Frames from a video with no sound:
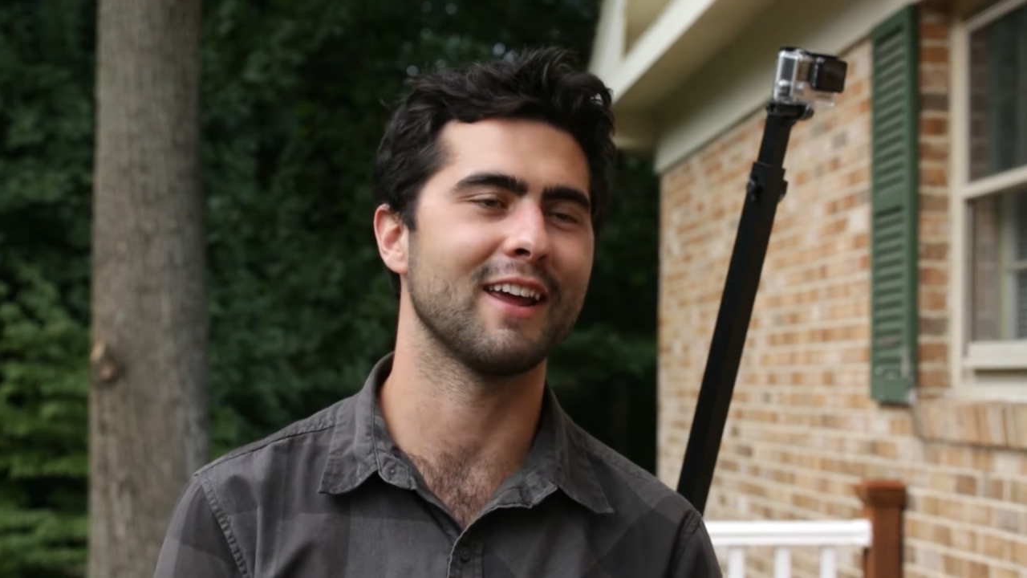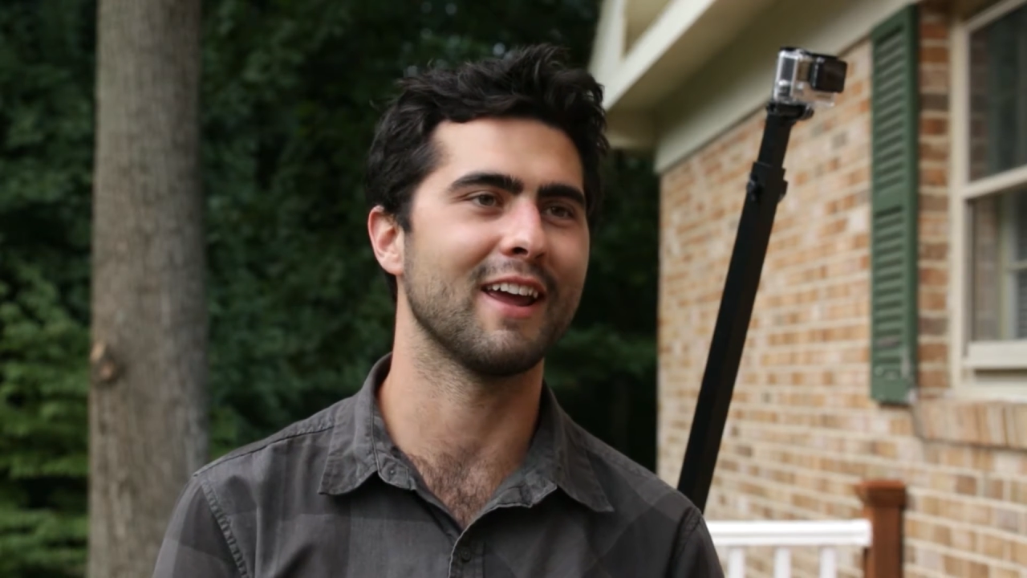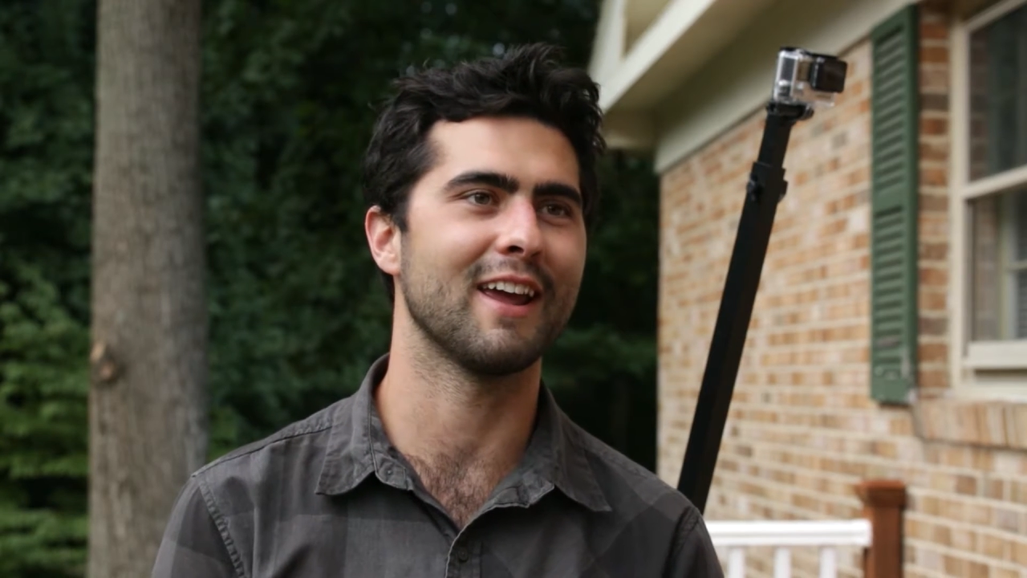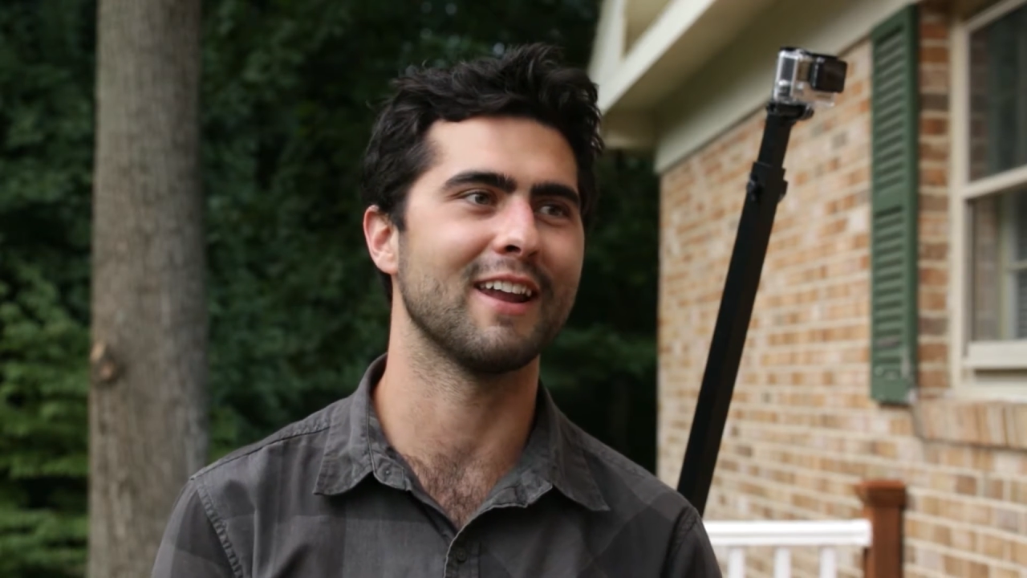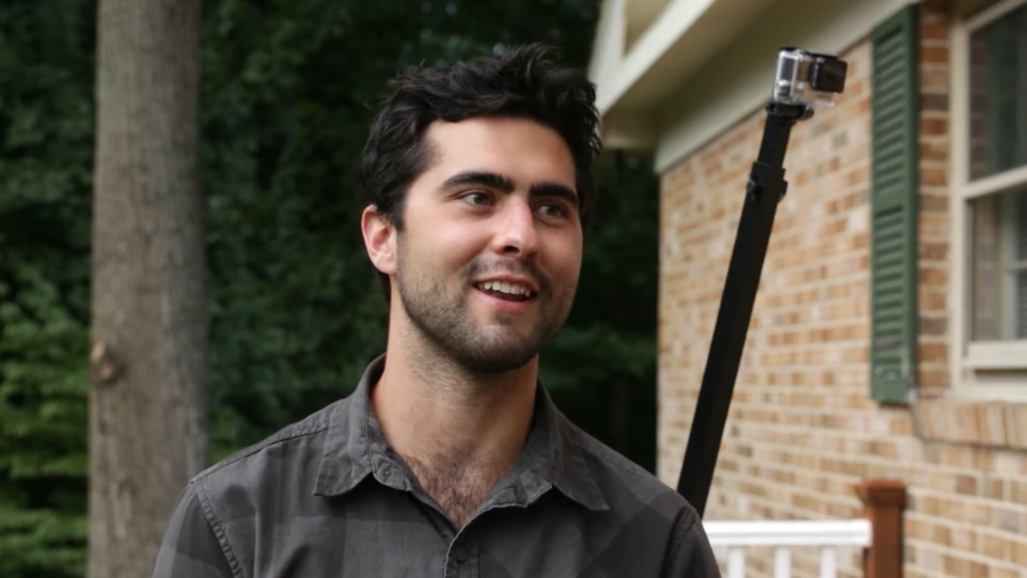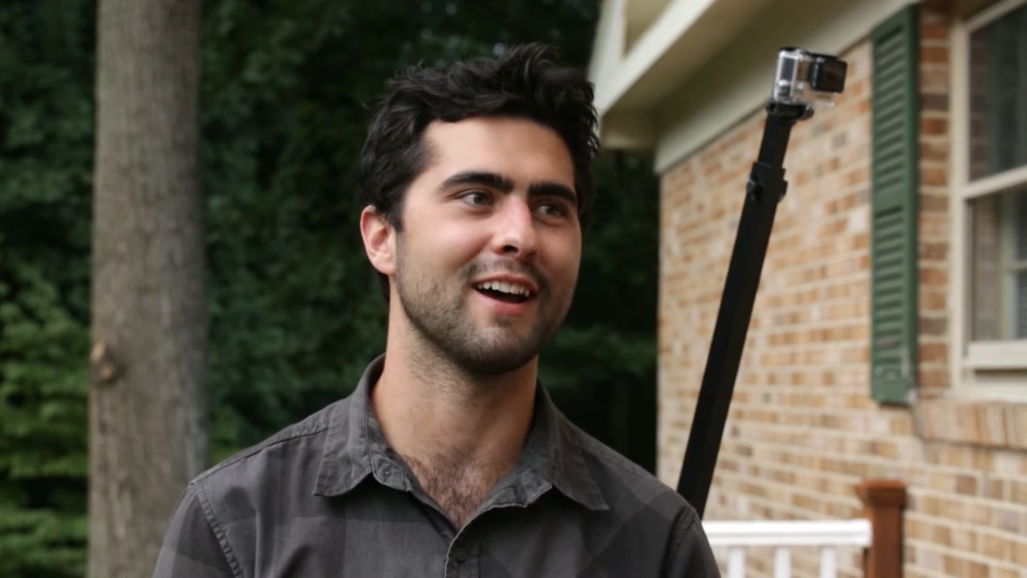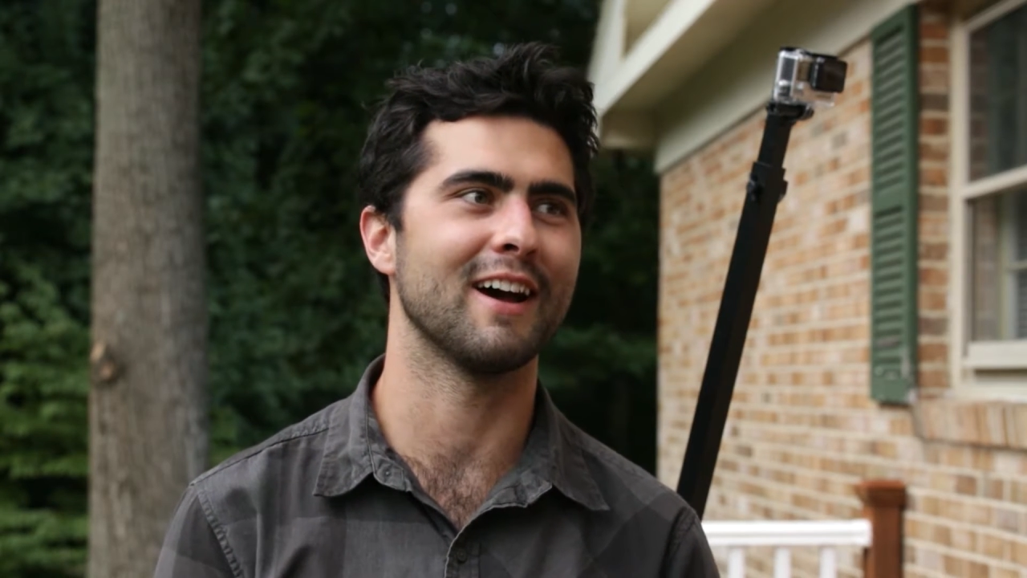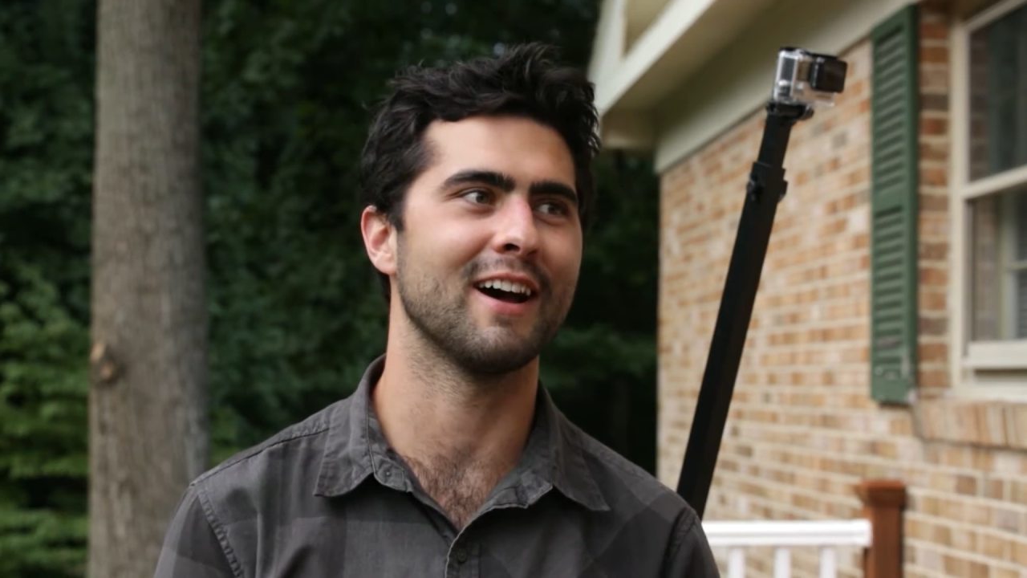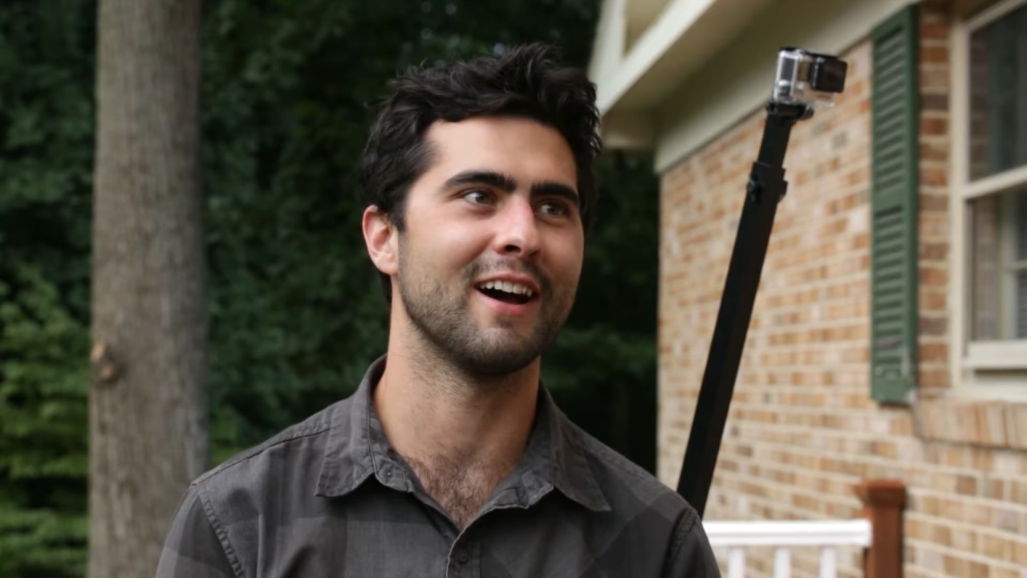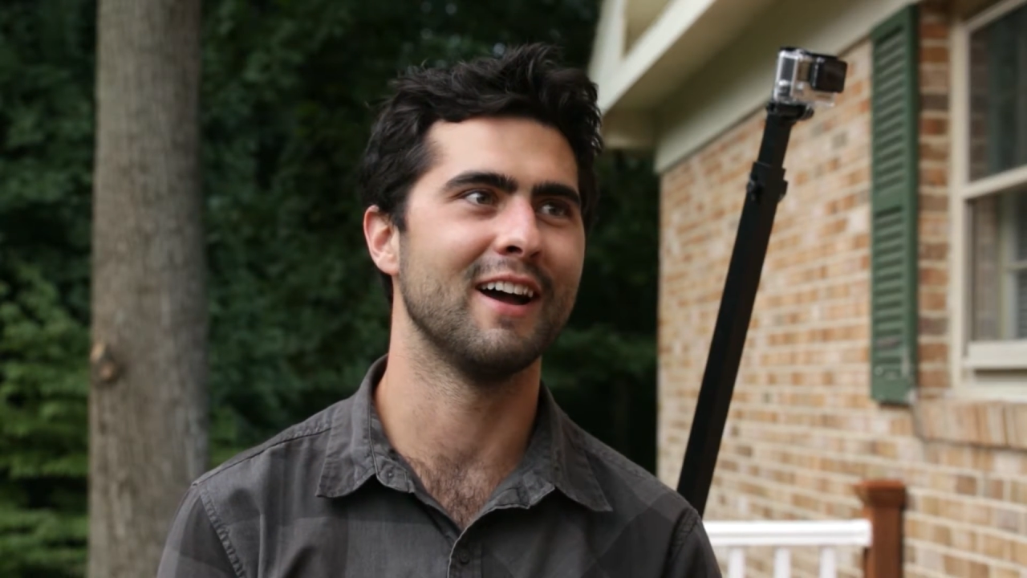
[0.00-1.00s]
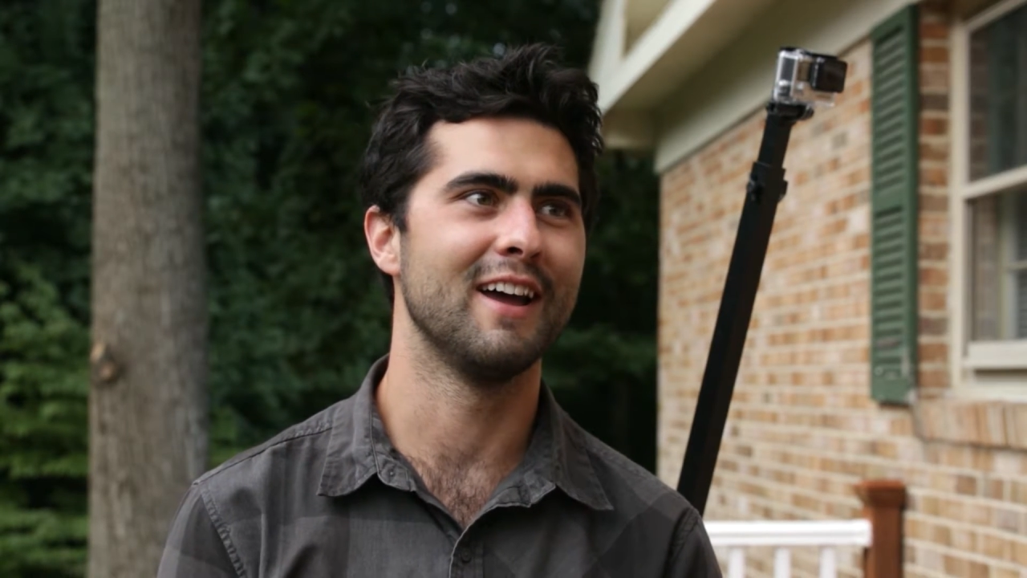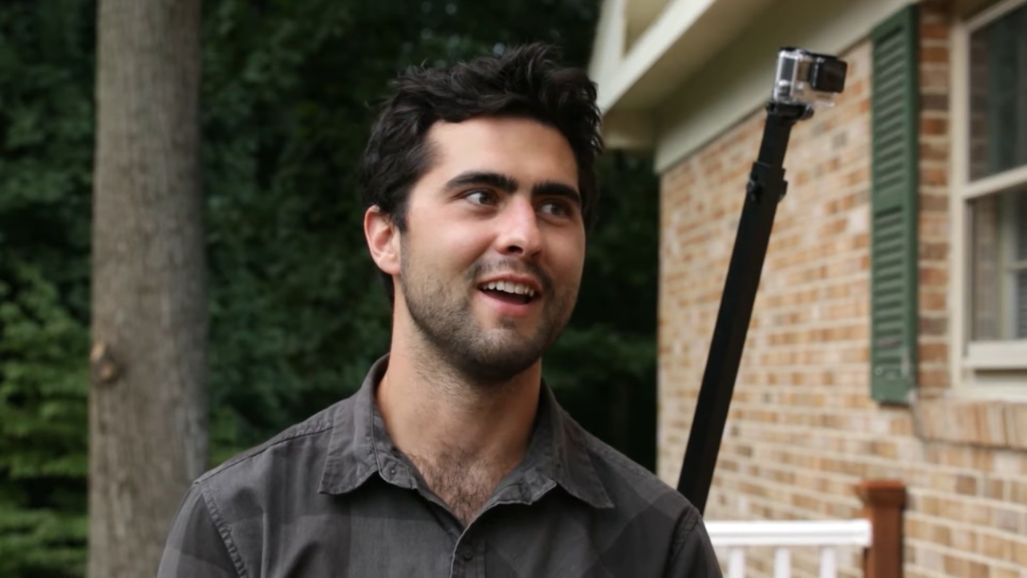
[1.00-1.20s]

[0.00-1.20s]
and uh,